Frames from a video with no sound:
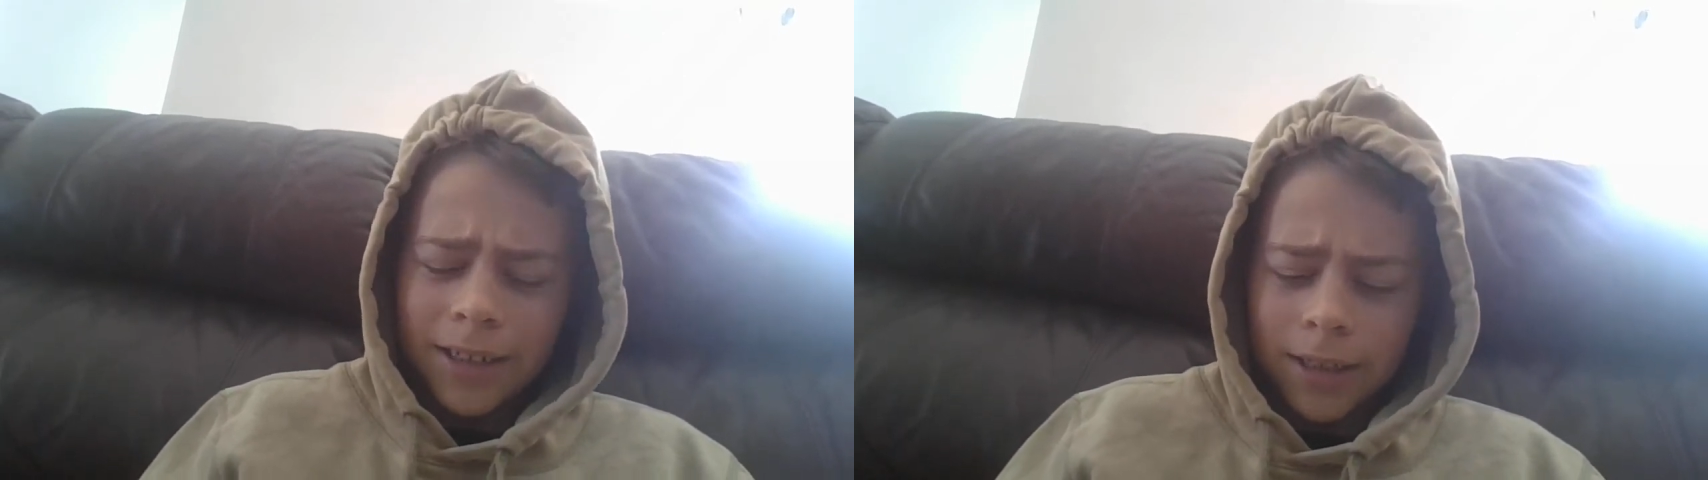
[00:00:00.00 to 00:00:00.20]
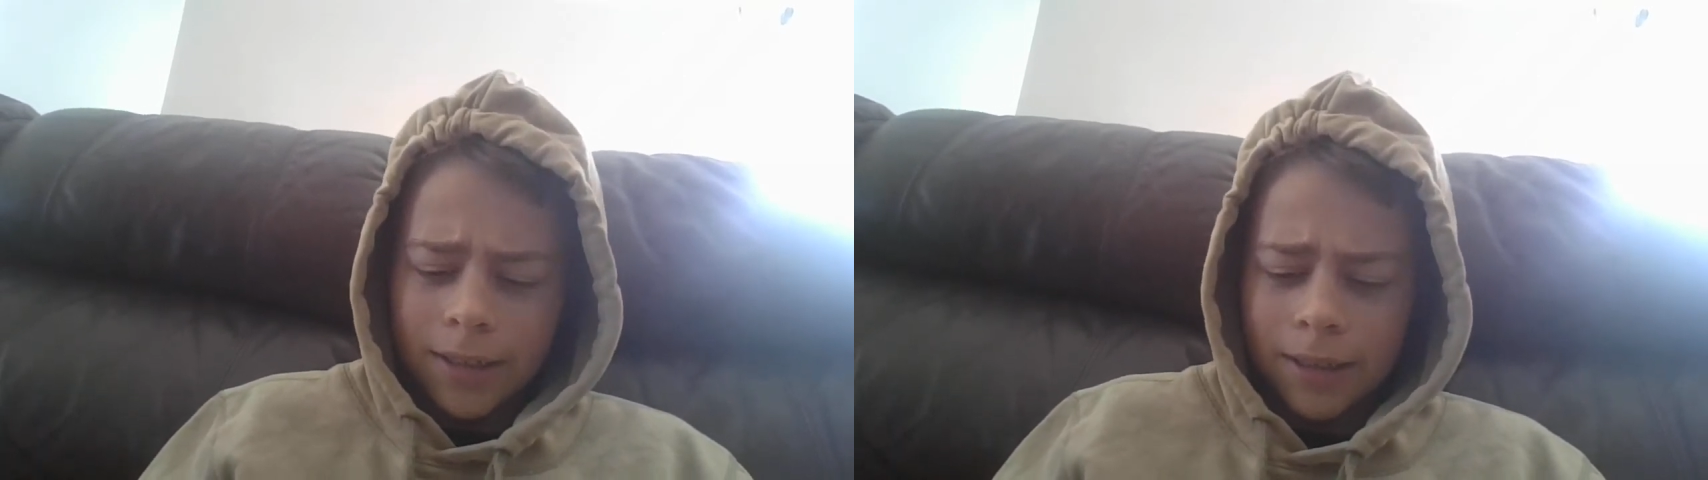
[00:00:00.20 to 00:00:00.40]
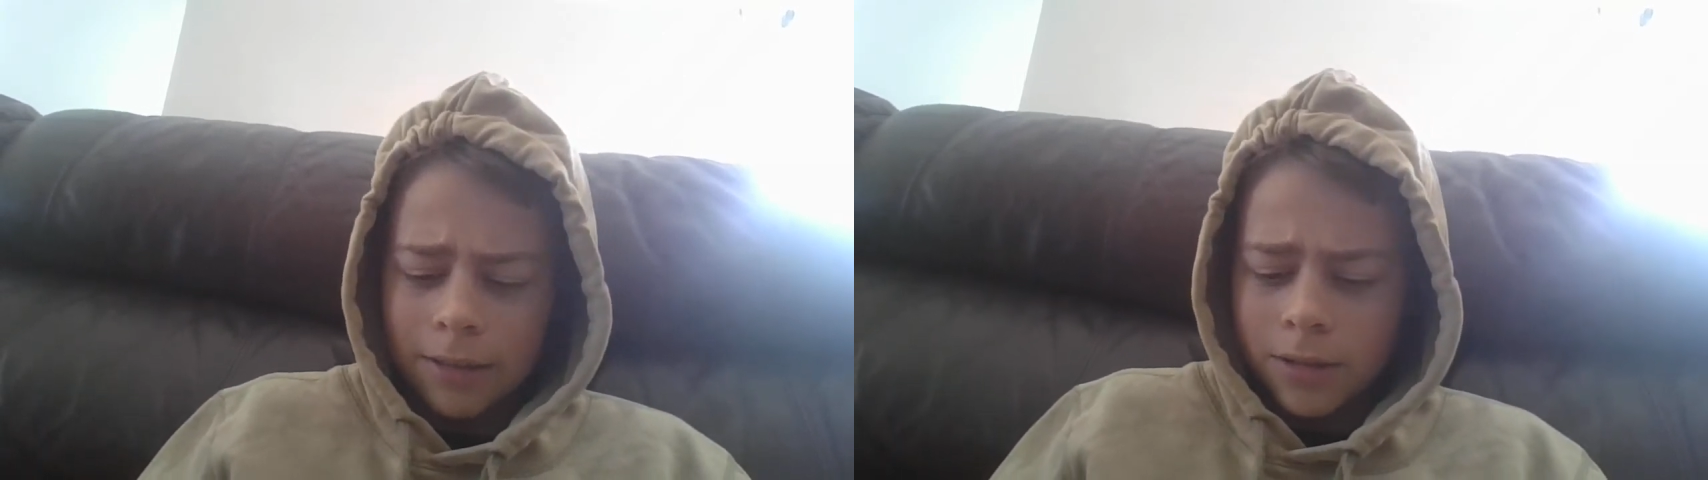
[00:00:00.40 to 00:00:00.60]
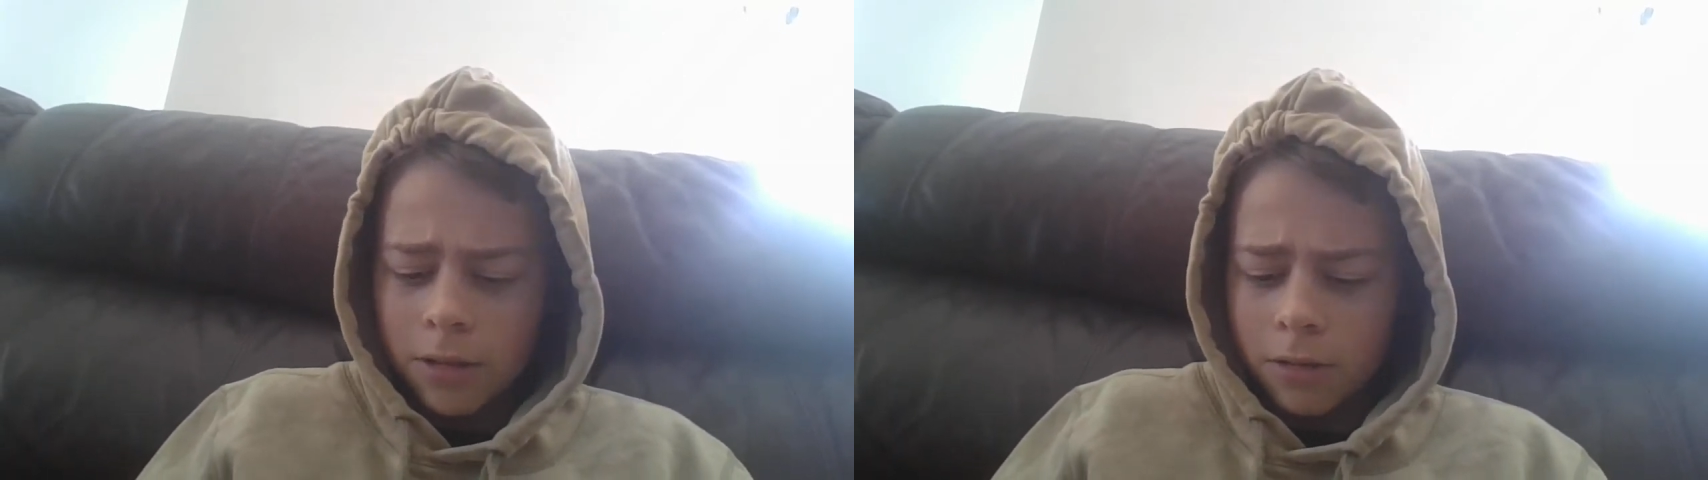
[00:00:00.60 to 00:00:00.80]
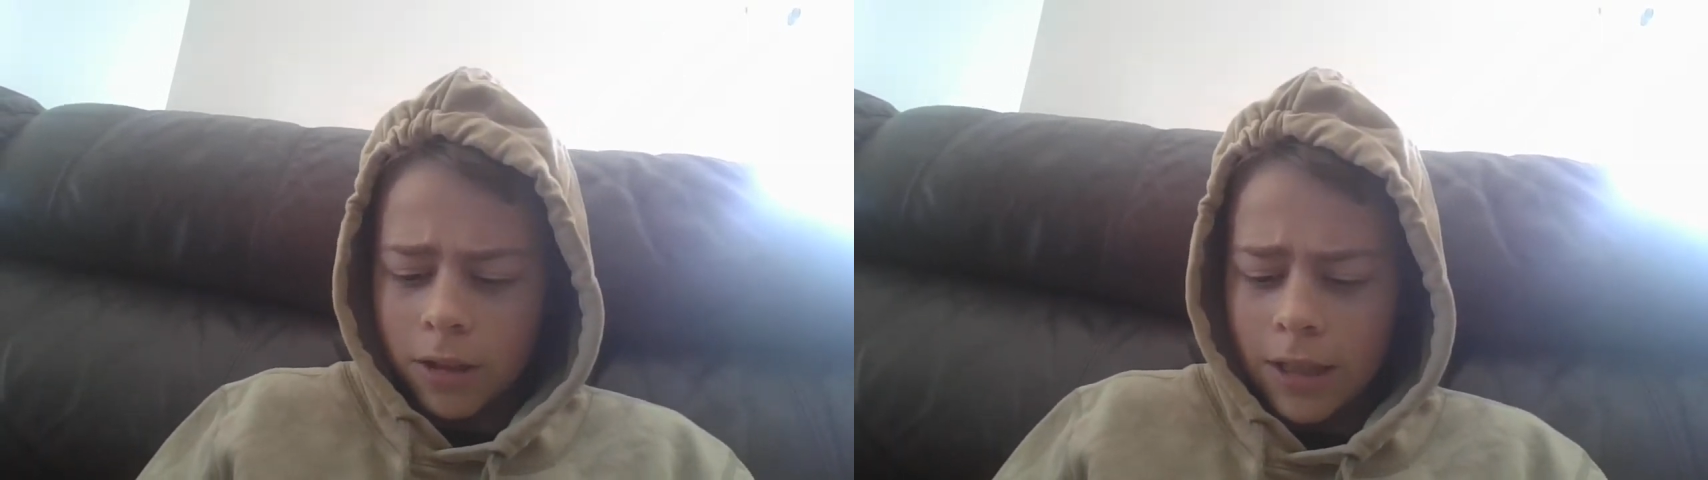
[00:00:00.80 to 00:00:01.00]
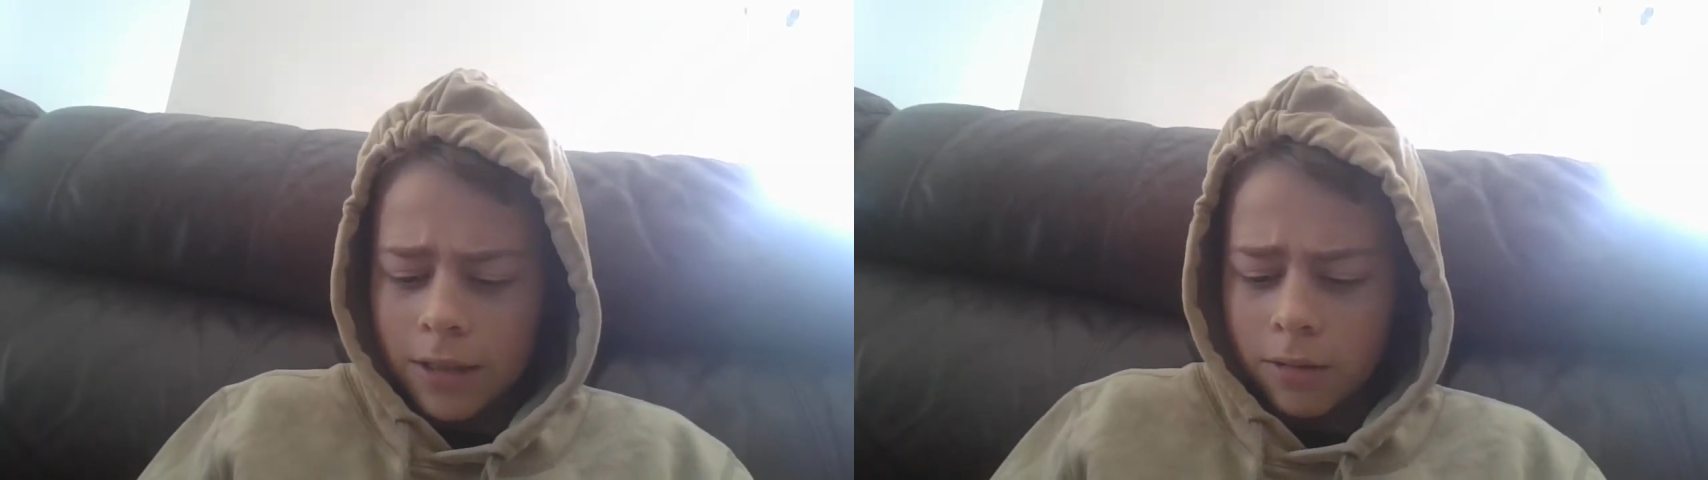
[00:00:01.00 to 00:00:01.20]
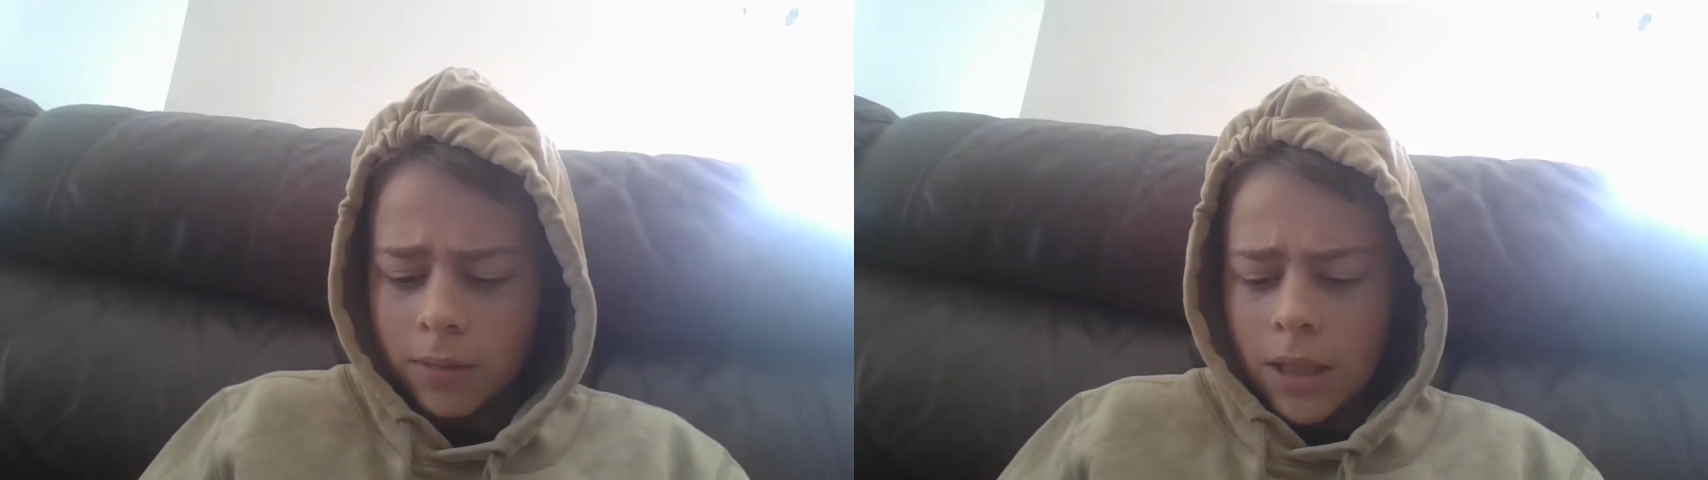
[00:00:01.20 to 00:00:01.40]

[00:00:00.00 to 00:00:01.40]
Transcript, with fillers: I reckon that's all right.